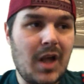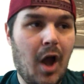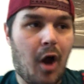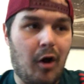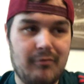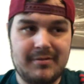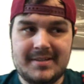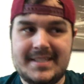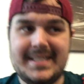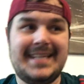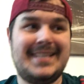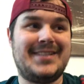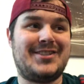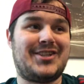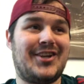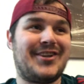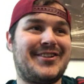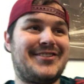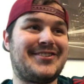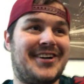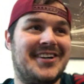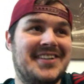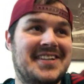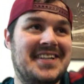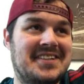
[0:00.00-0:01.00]
obviously he's just
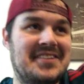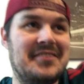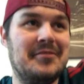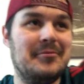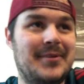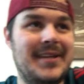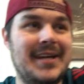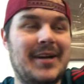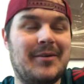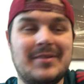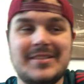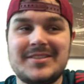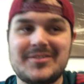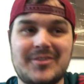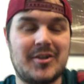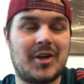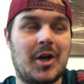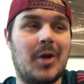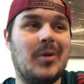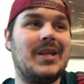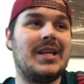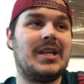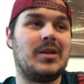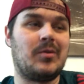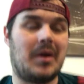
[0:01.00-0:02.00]
signed a new deal, he's not
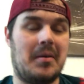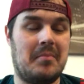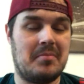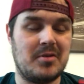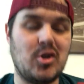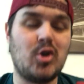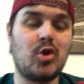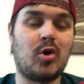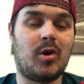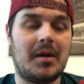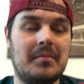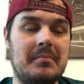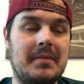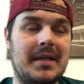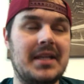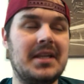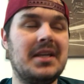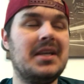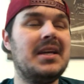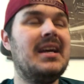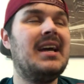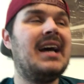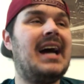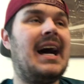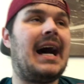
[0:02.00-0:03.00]
going anywhere, but you know what I mean.
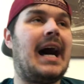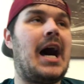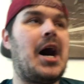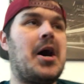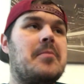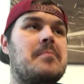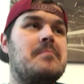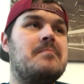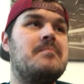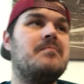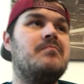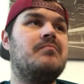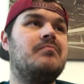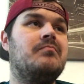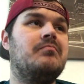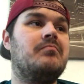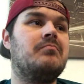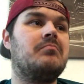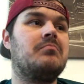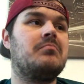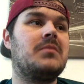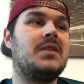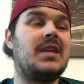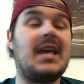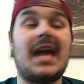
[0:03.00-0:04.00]
Um,
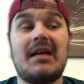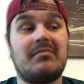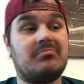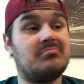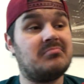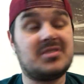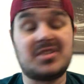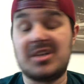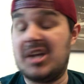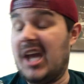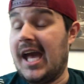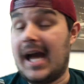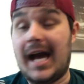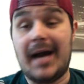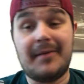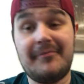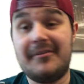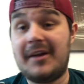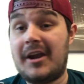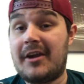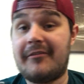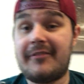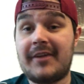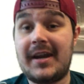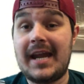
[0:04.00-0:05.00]
yeah, so yeah, I'm
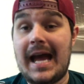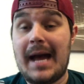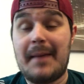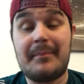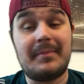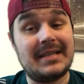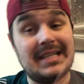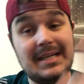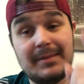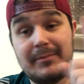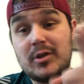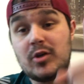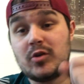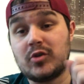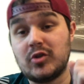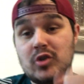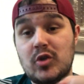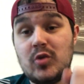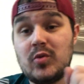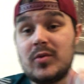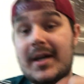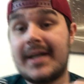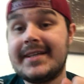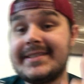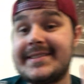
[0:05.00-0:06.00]
very, very happy. Let me know what you
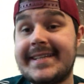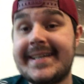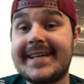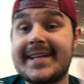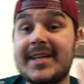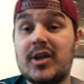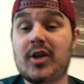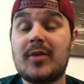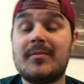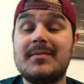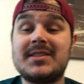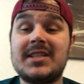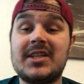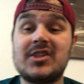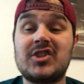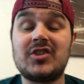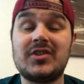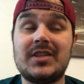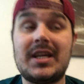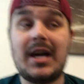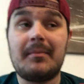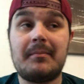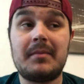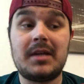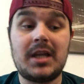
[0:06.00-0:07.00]
guys think in the comment section
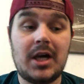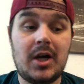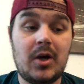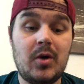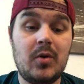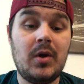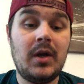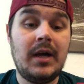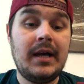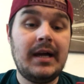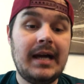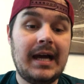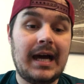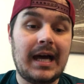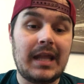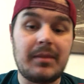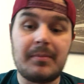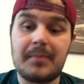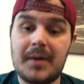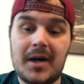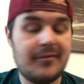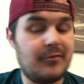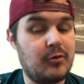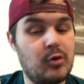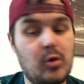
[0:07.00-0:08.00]
down below. At The
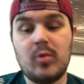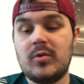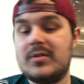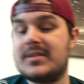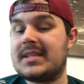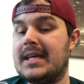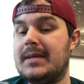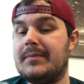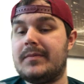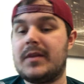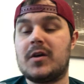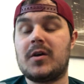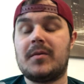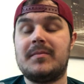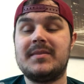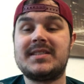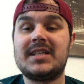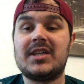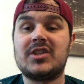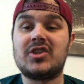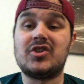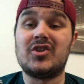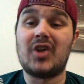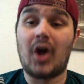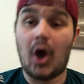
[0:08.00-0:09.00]
Bayern View, always keep the comment
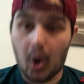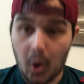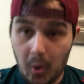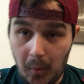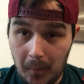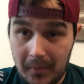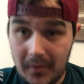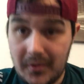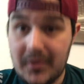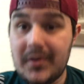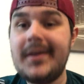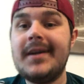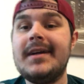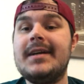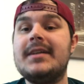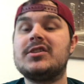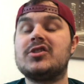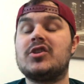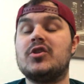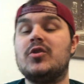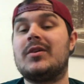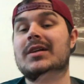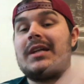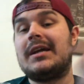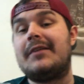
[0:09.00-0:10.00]
section open
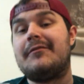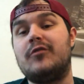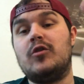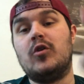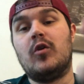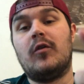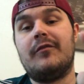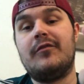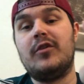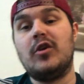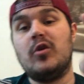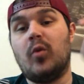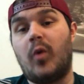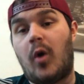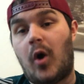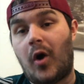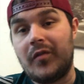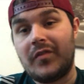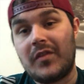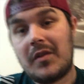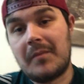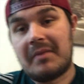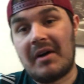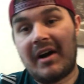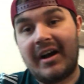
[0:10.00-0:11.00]
so you can have your view
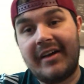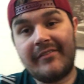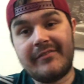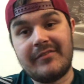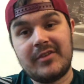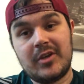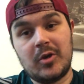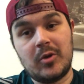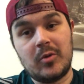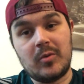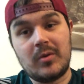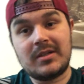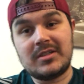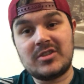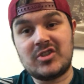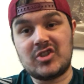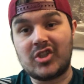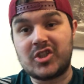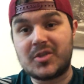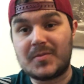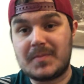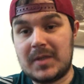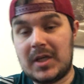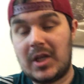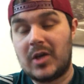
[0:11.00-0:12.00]
on The Bayern View
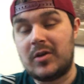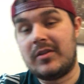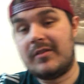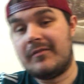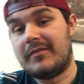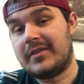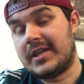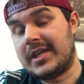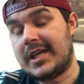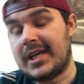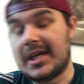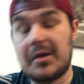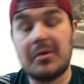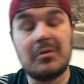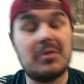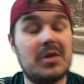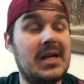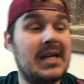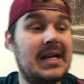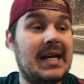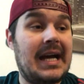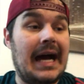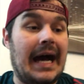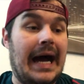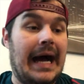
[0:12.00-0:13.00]
just below the video.
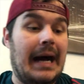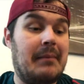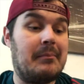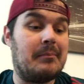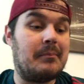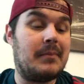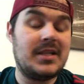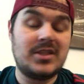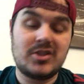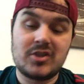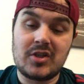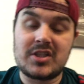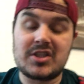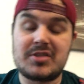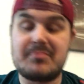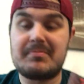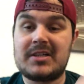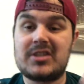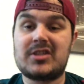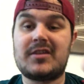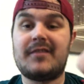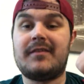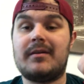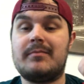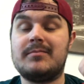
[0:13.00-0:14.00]
Um, make sure to smash
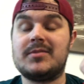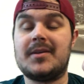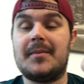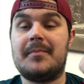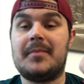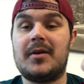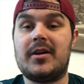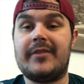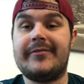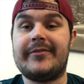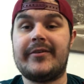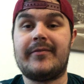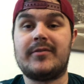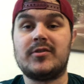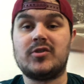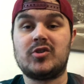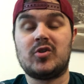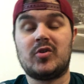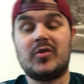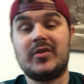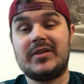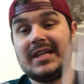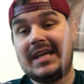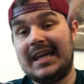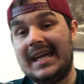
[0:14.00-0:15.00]
the thumbs up button if you have
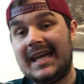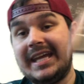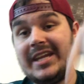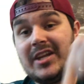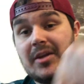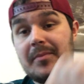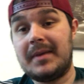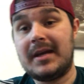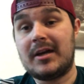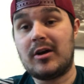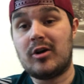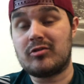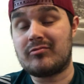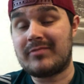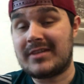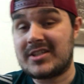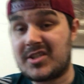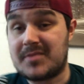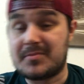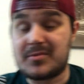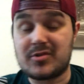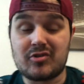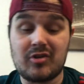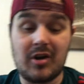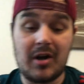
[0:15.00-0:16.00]
enjoyed. Hit the big old red
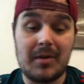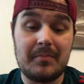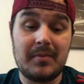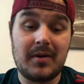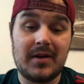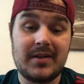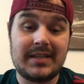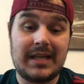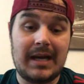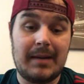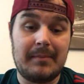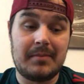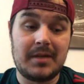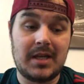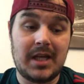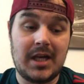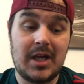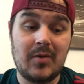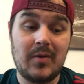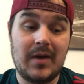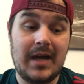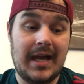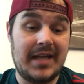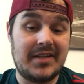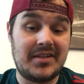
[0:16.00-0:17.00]
subscribe button down
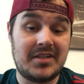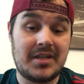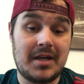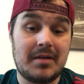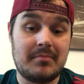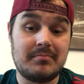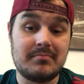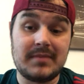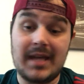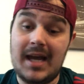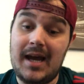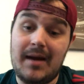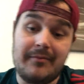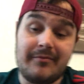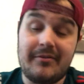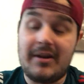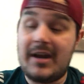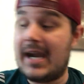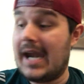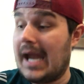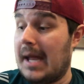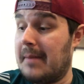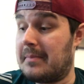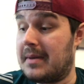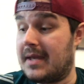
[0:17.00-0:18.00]
below, and um, yeah, I'm
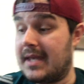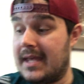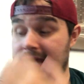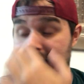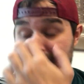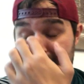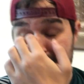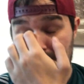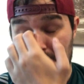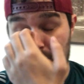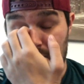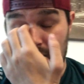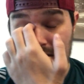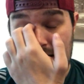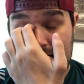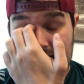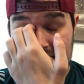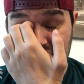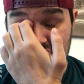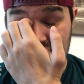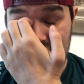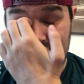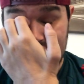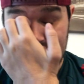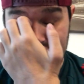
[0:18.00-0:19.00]
very happy. There were
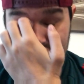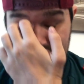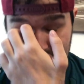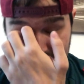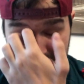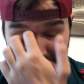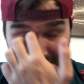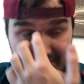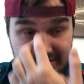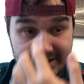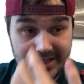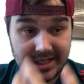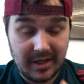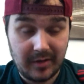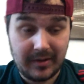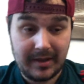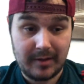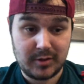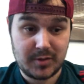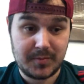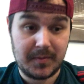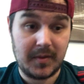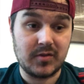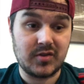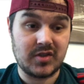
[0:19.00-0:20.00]
actually another video that
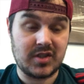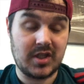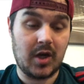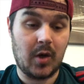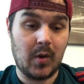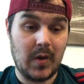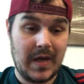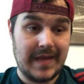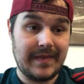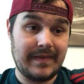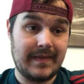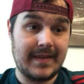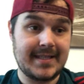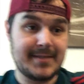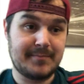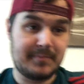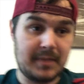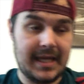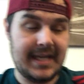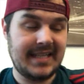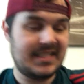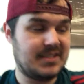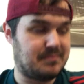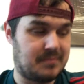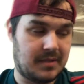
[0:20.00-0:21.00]
was supposed to go in this
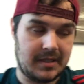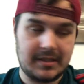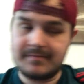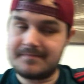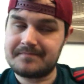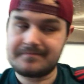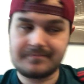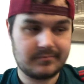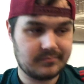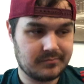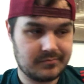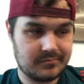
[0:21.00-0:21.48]
place, but